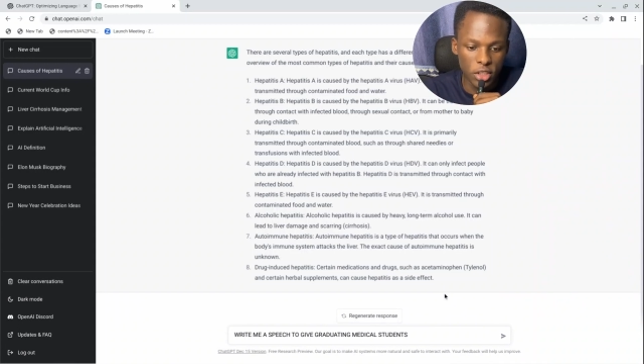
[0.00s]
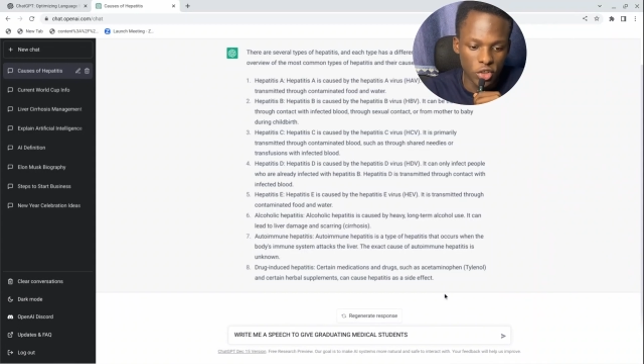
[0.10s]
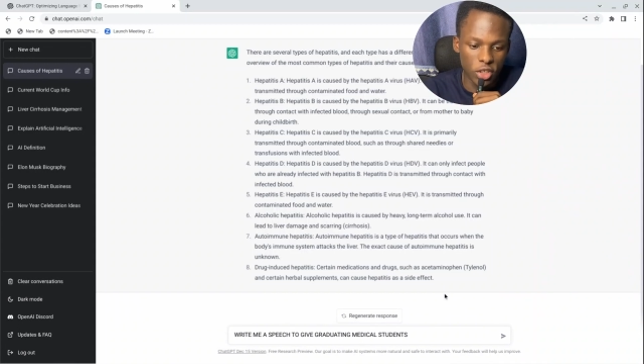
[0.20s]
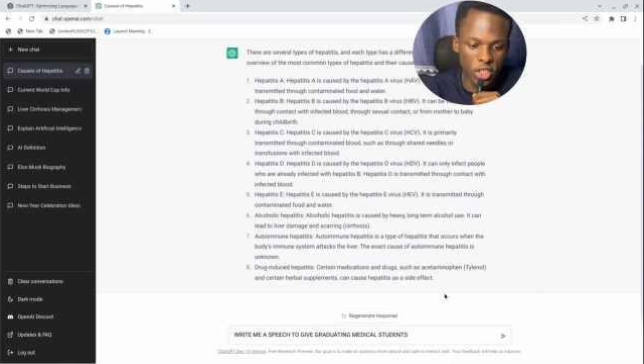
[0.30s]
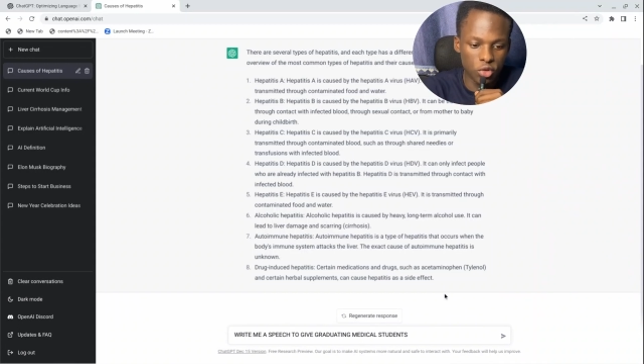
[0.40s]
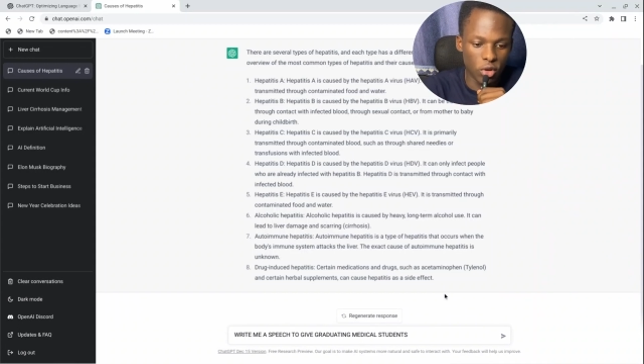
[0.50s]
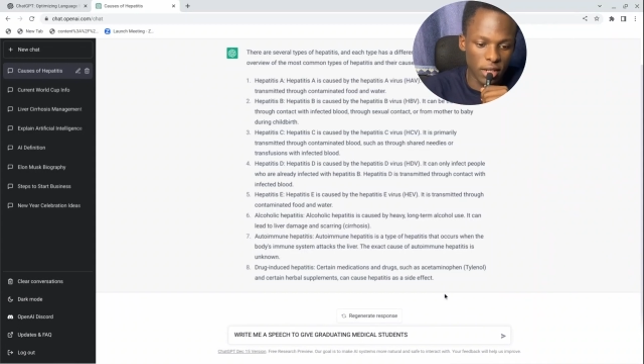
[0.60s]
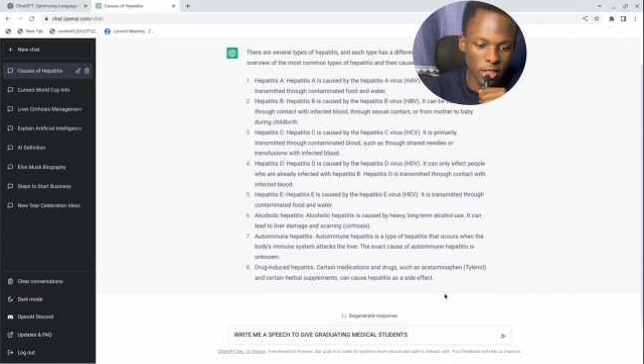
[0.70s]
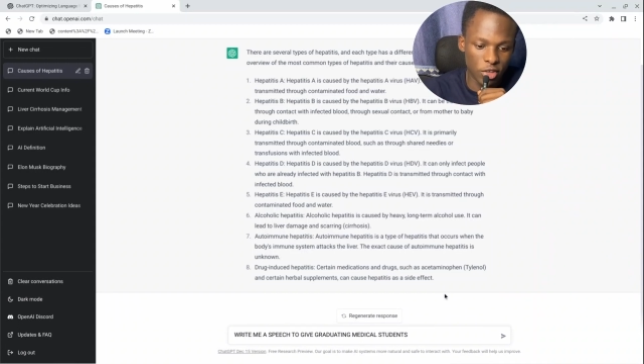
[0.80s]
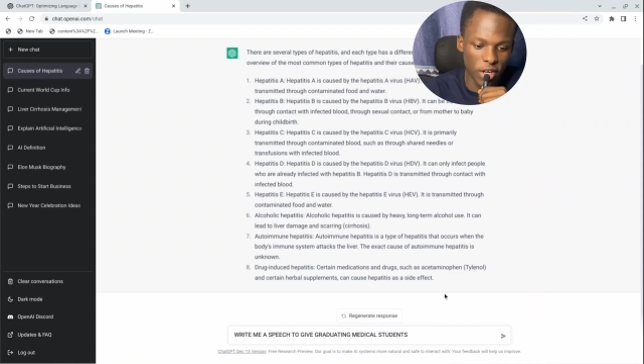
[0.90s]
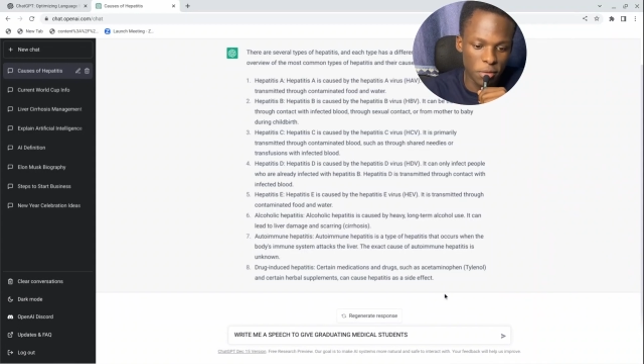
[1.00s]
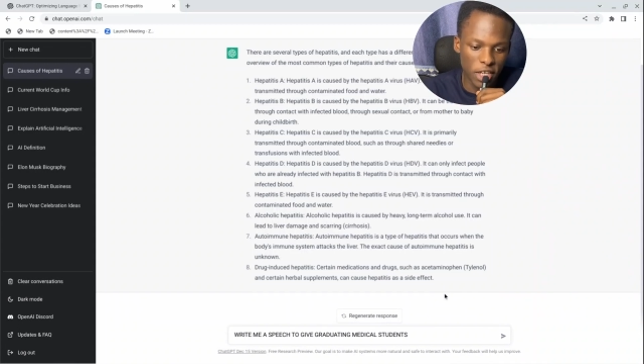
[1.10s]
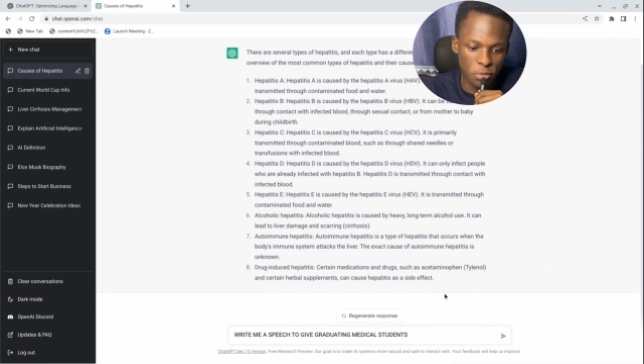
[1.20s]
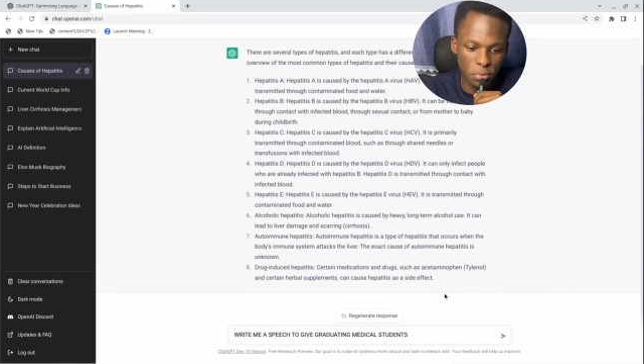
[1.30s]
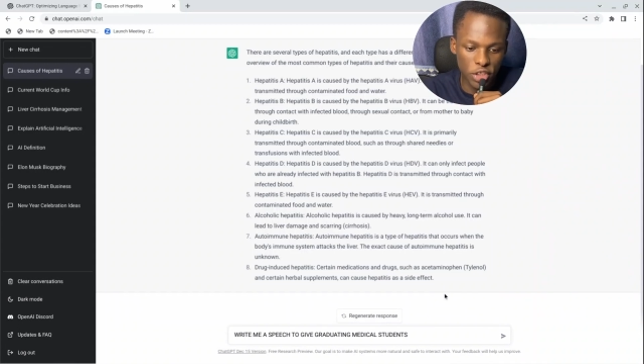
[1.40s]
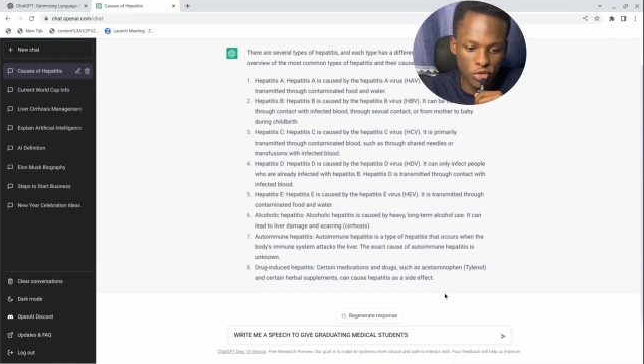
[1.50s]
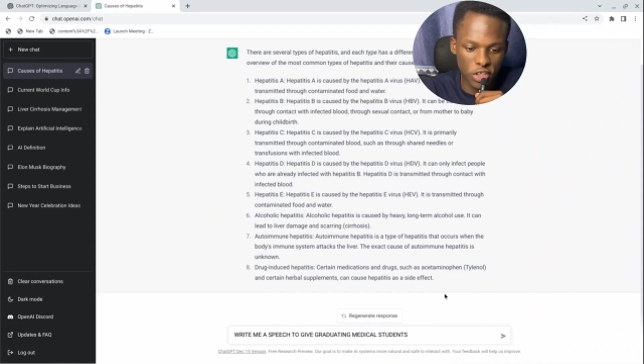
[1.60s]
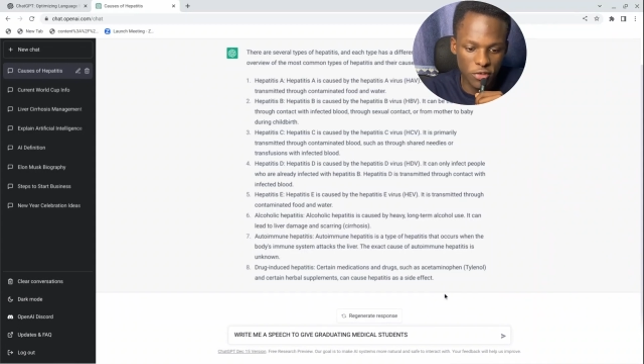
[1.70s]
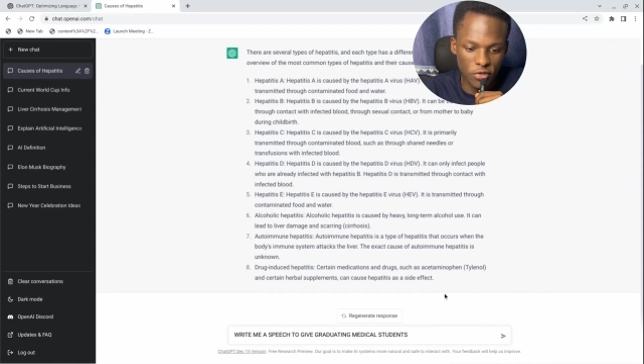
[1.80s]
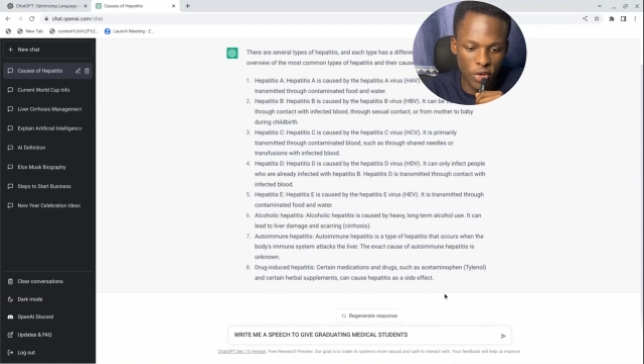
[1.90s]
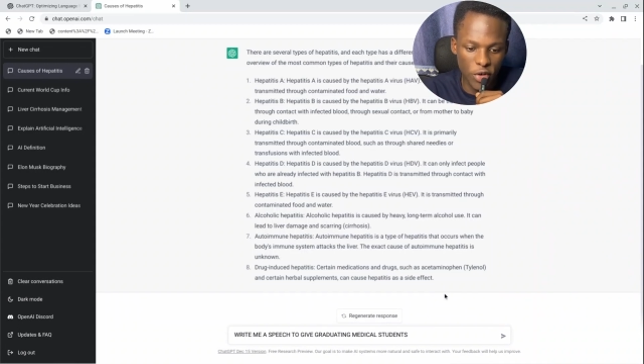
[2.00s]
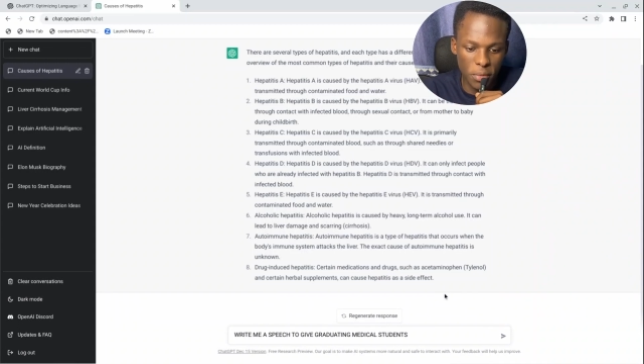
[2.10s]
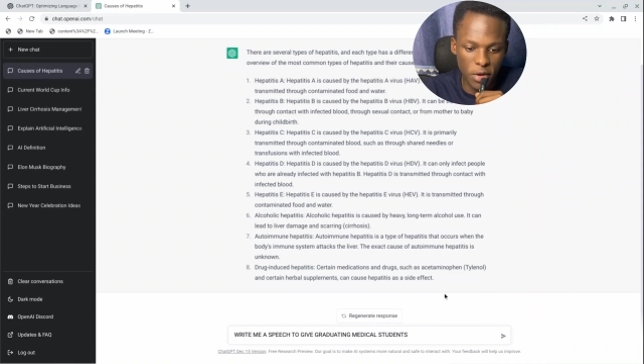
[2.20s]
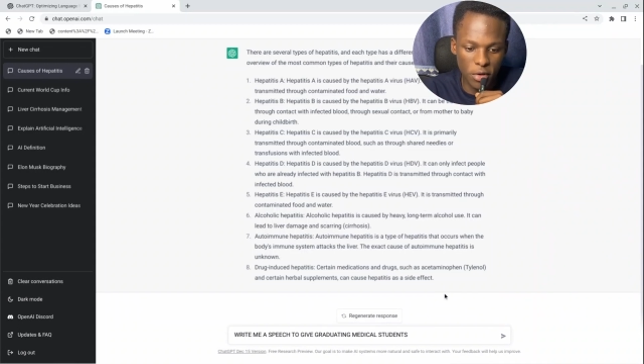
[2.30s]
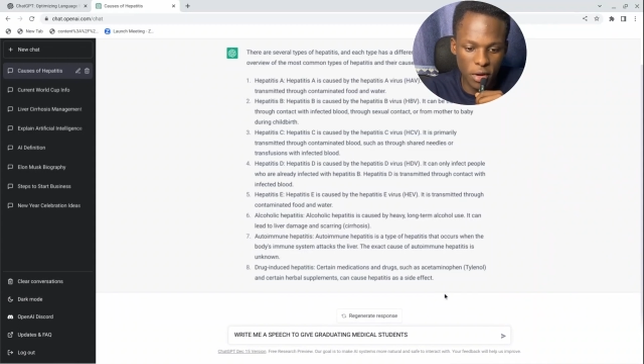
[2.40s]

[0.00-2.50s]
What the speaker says: So let's look at this. Write me a speech to give graduate